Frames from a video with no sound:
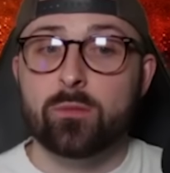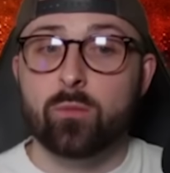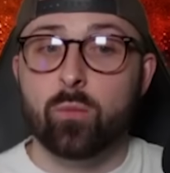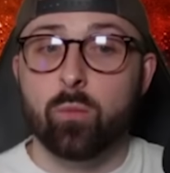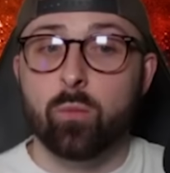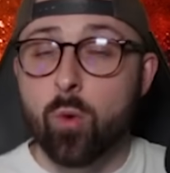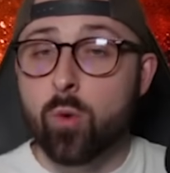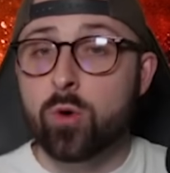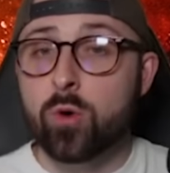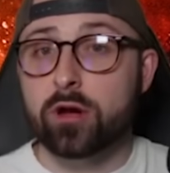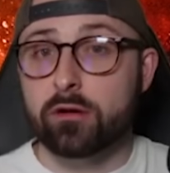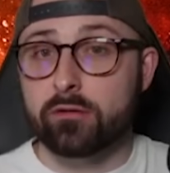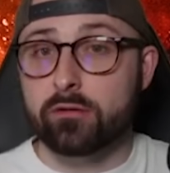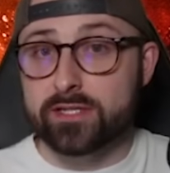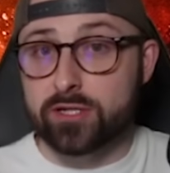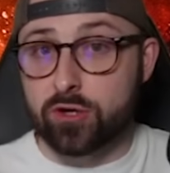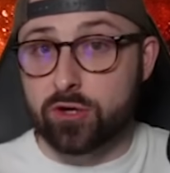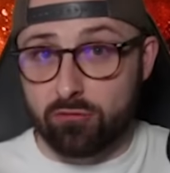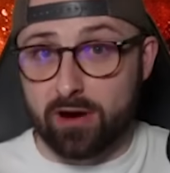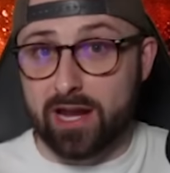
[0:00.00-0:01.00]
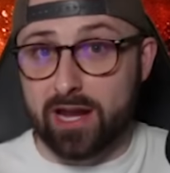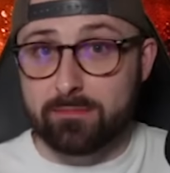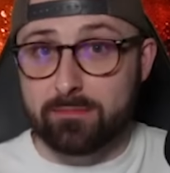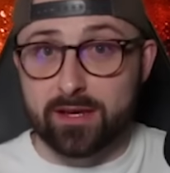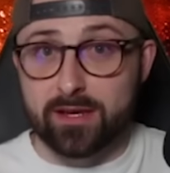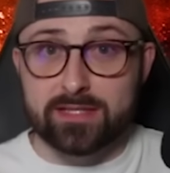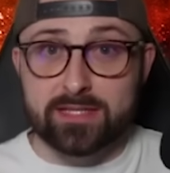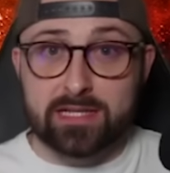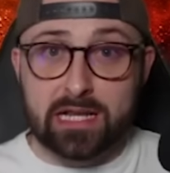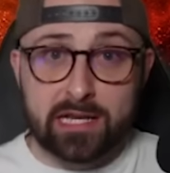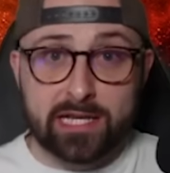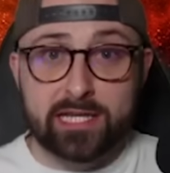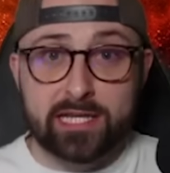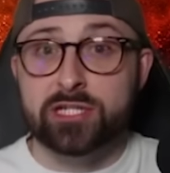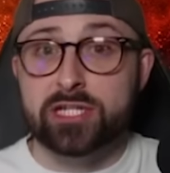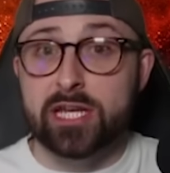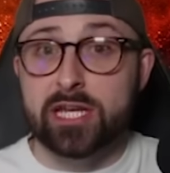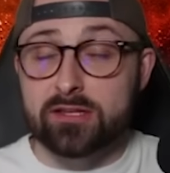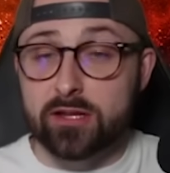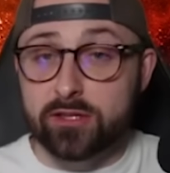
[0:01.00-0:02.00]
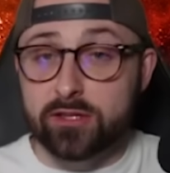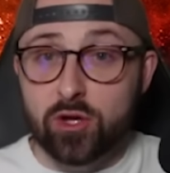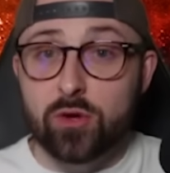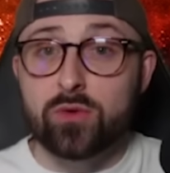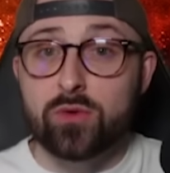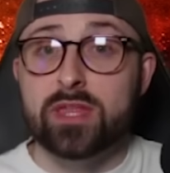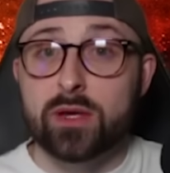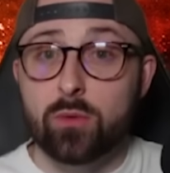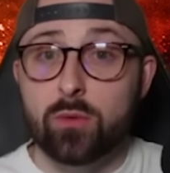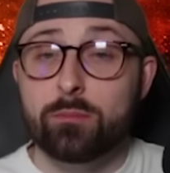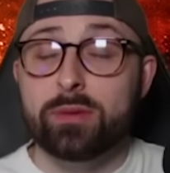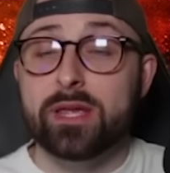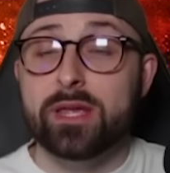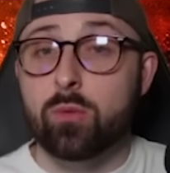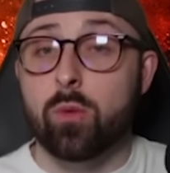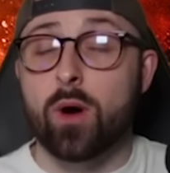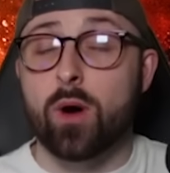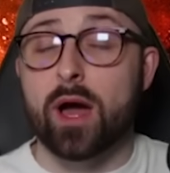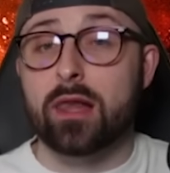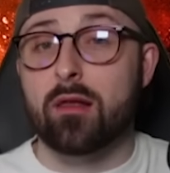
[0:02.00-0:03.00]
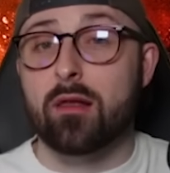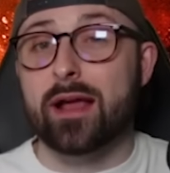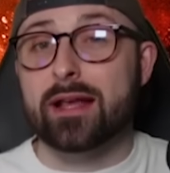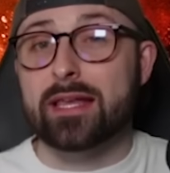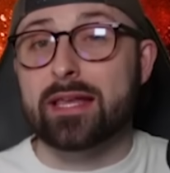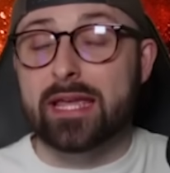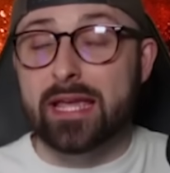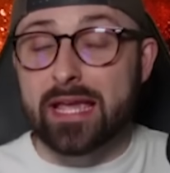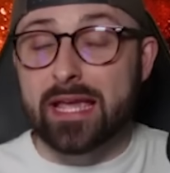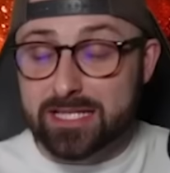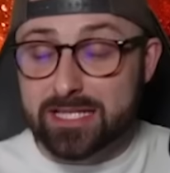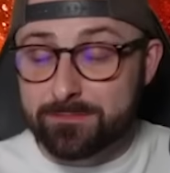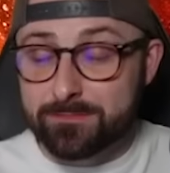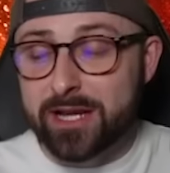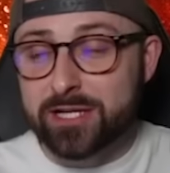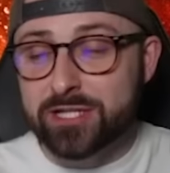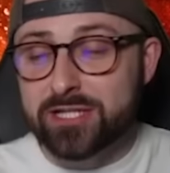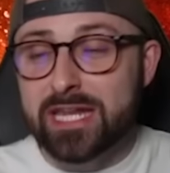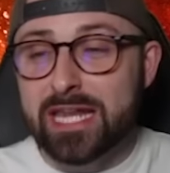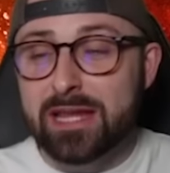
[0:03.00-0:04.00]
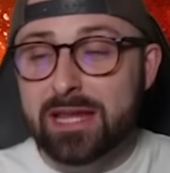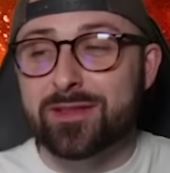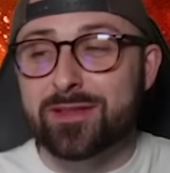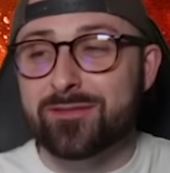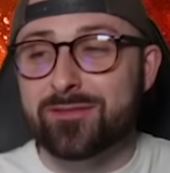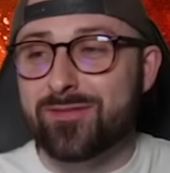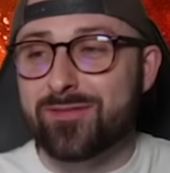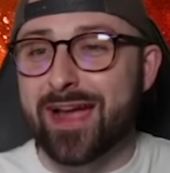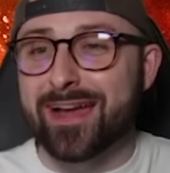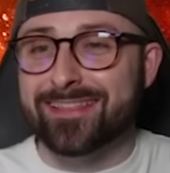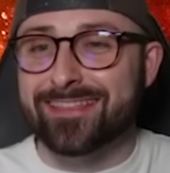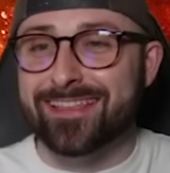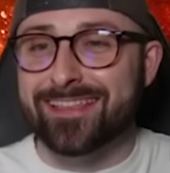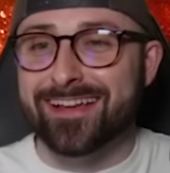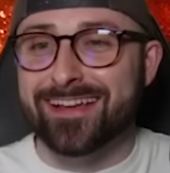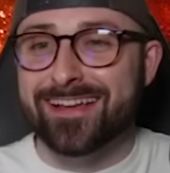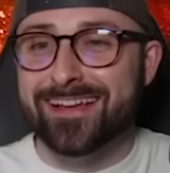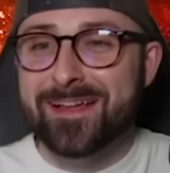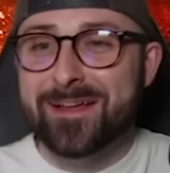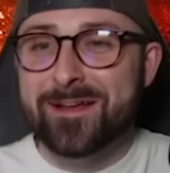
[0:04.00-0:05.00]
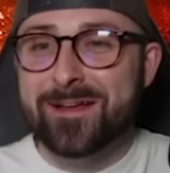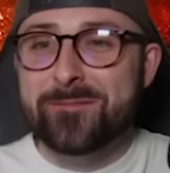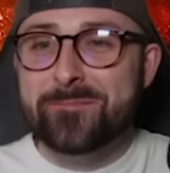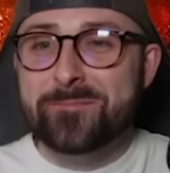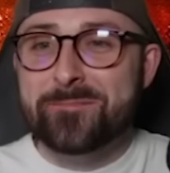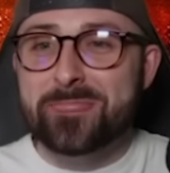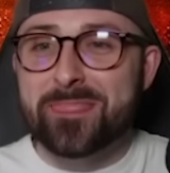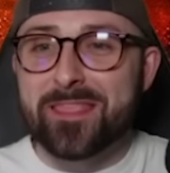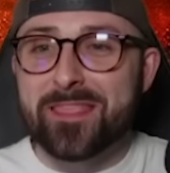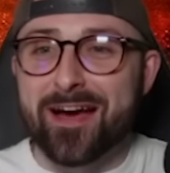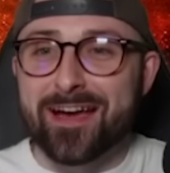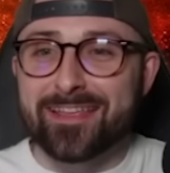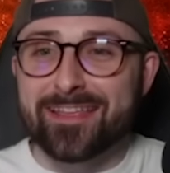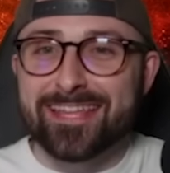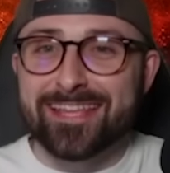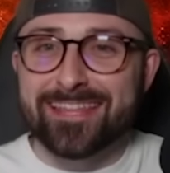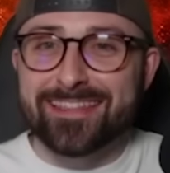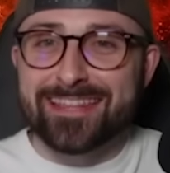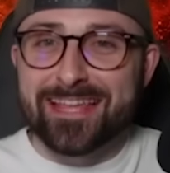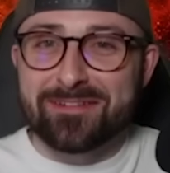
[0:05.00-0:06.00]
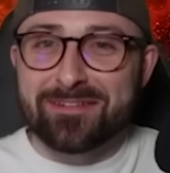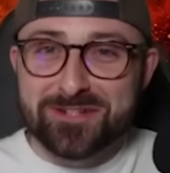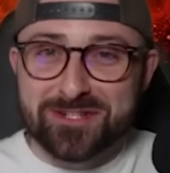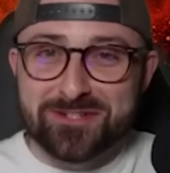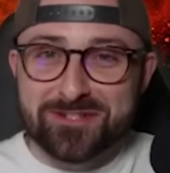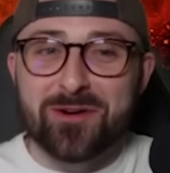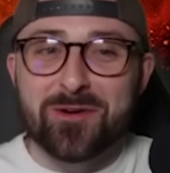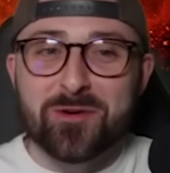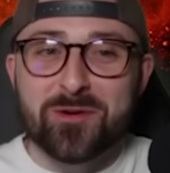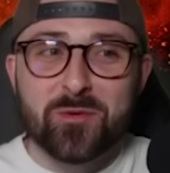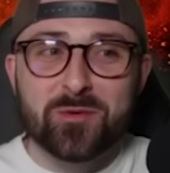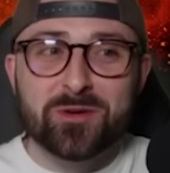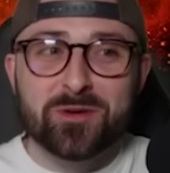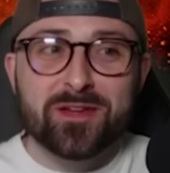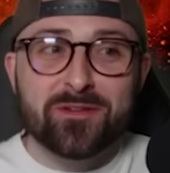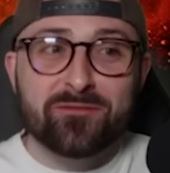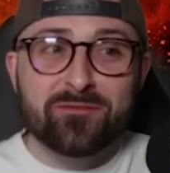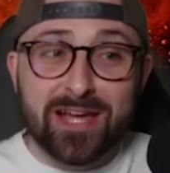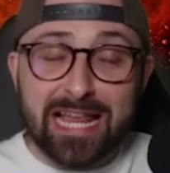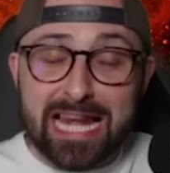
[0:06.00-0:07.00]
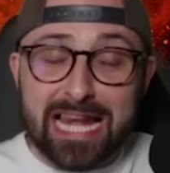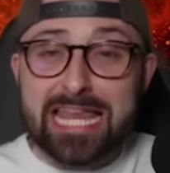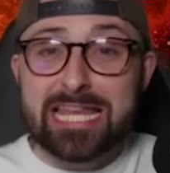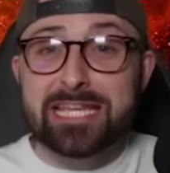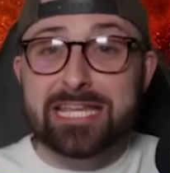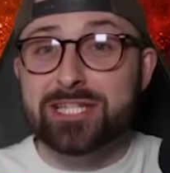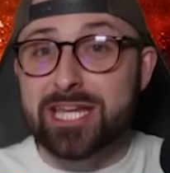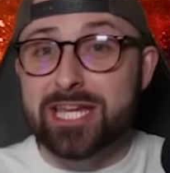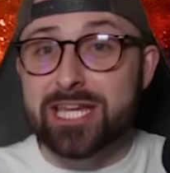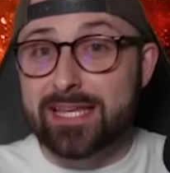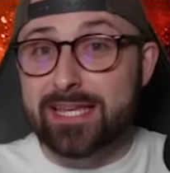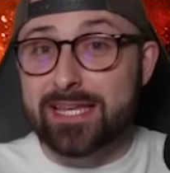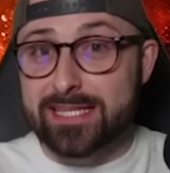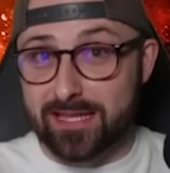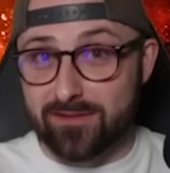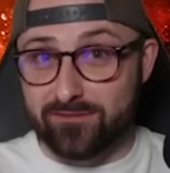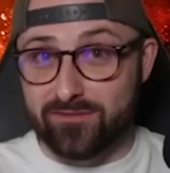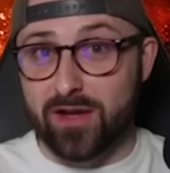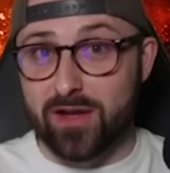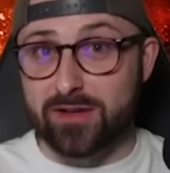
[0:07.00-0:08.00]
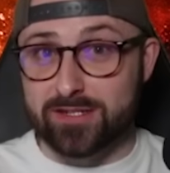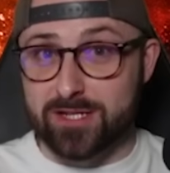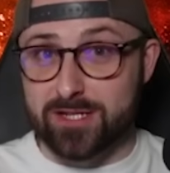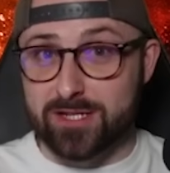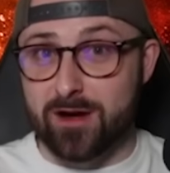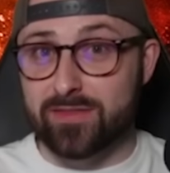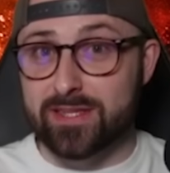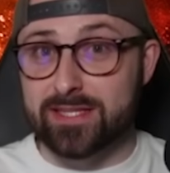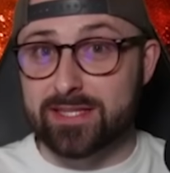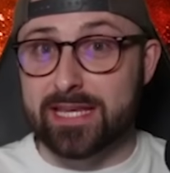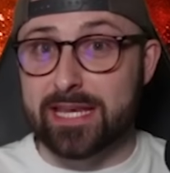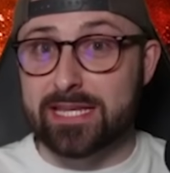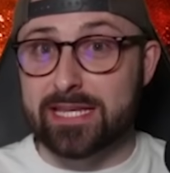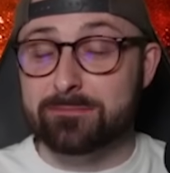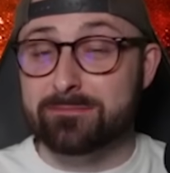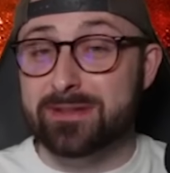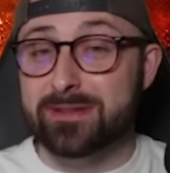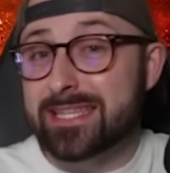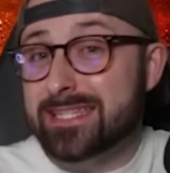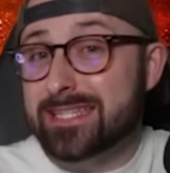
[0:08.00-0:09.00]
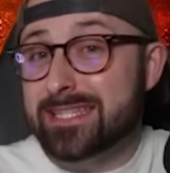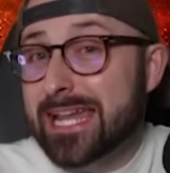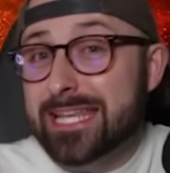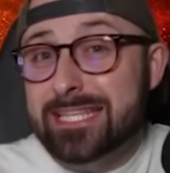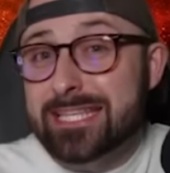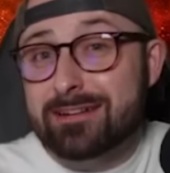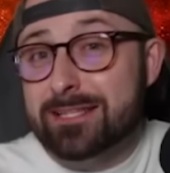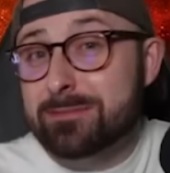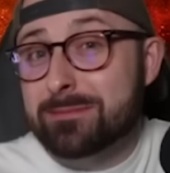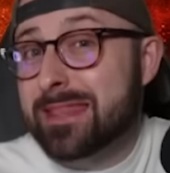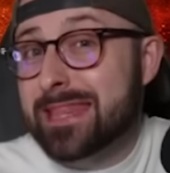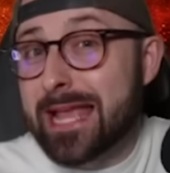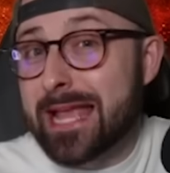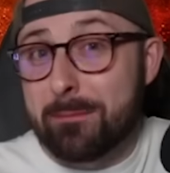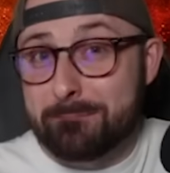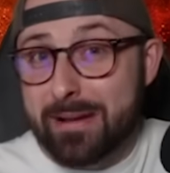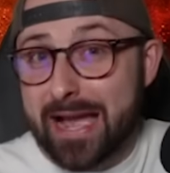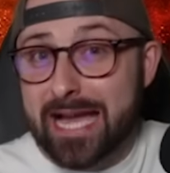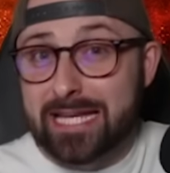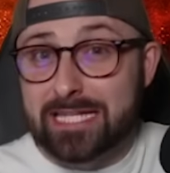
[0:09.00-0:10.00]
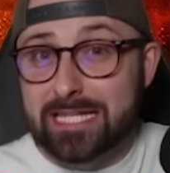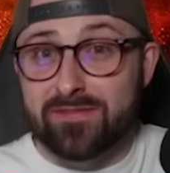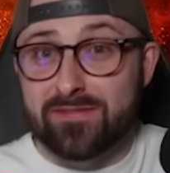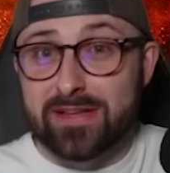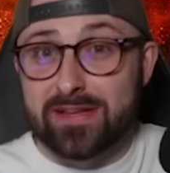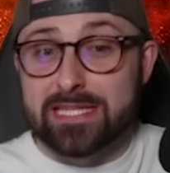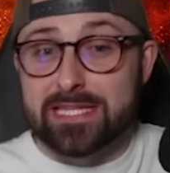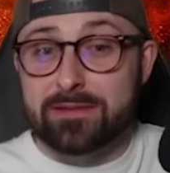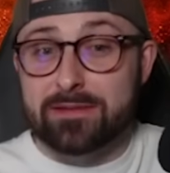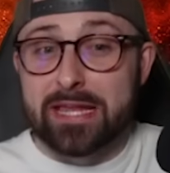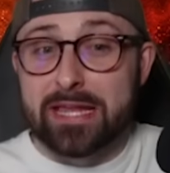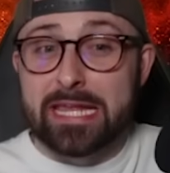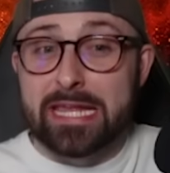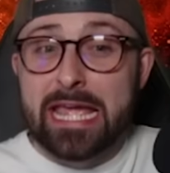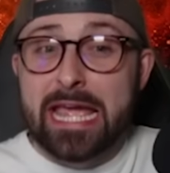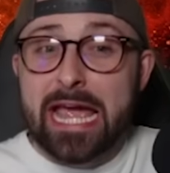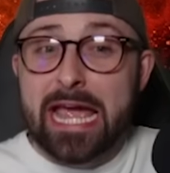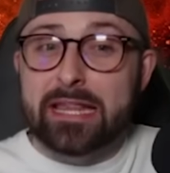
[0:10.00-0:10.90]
Walker is great because clean sheets I do think will be quite likely, especially given the fact that I think they've struggled for clean sheets in the first half of the season, but the data hasn't been that bad defensively.